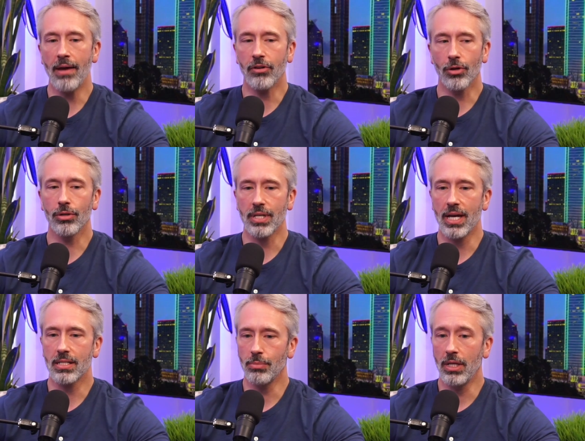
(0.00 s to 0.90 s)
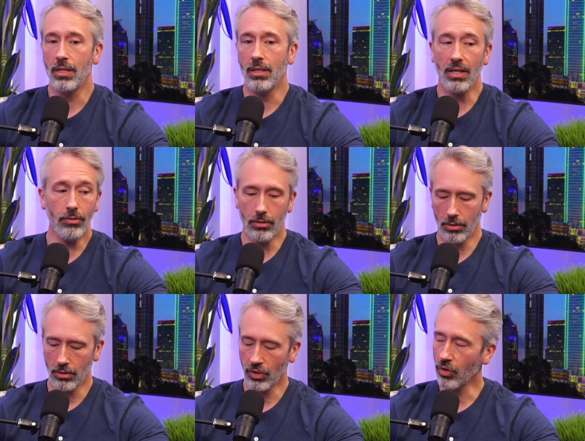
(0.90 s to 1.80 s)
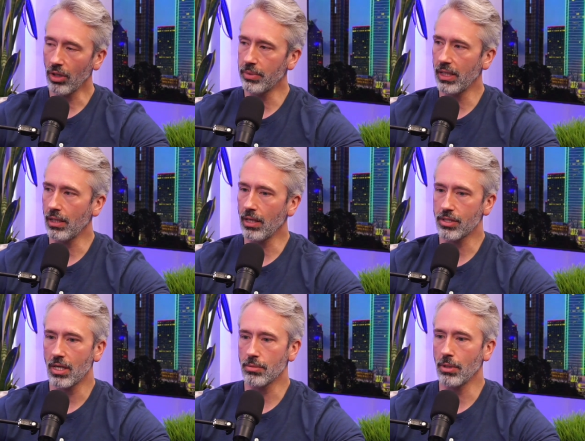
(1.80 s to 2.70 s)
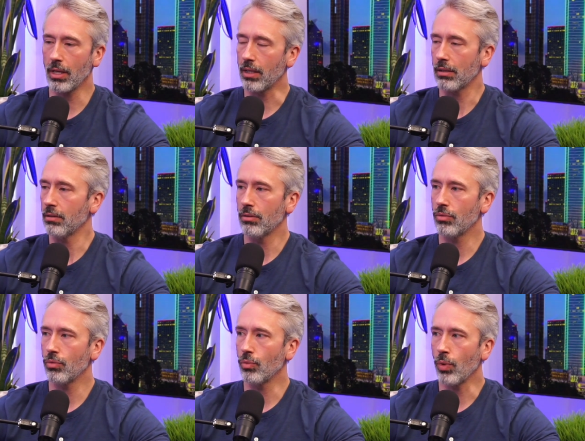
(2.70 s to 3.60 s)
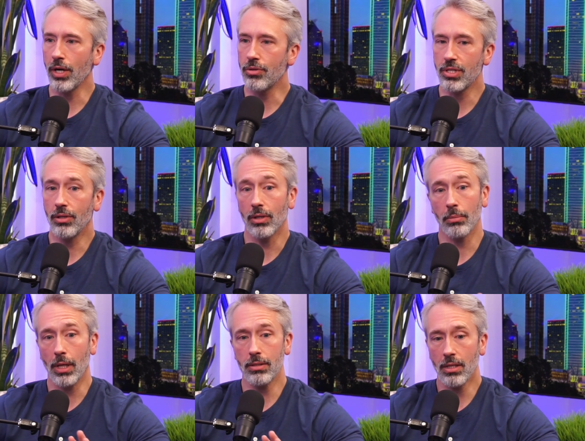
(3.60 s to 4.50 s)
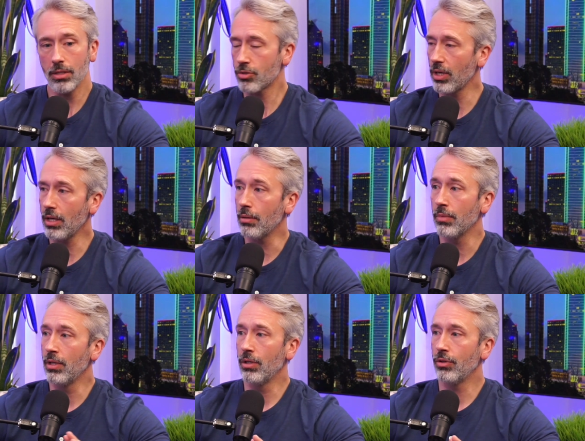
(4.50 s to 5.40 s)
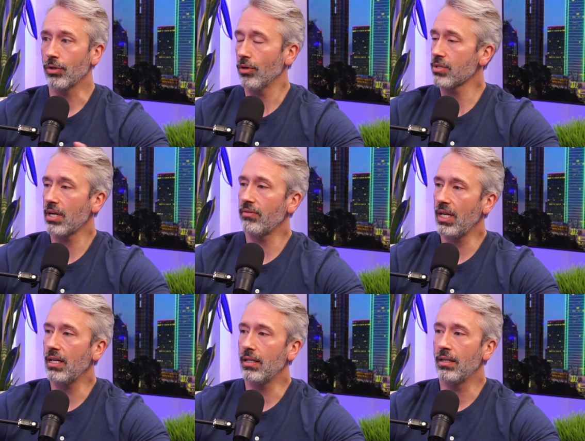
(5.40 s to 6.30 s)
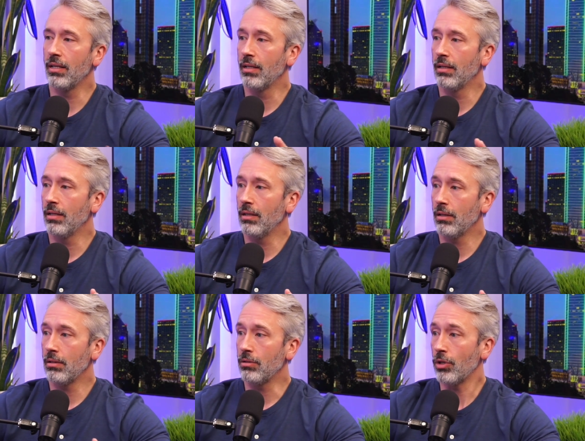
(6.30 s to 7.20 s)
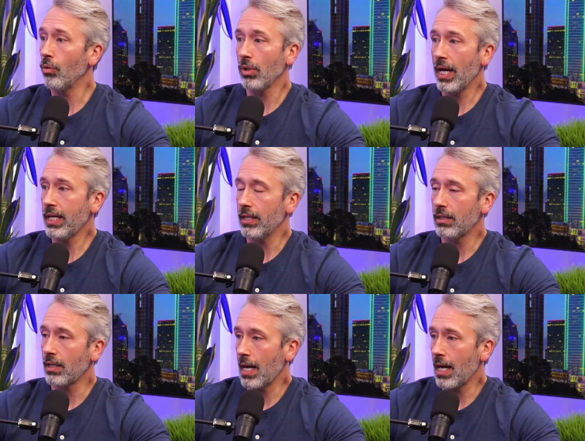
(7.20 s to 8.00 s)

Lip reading: girls asking me. Even the girl I'm dating now, she asked me like, "Why are you single?" And I'll tell you straight up, the girls that I've dated don't like it that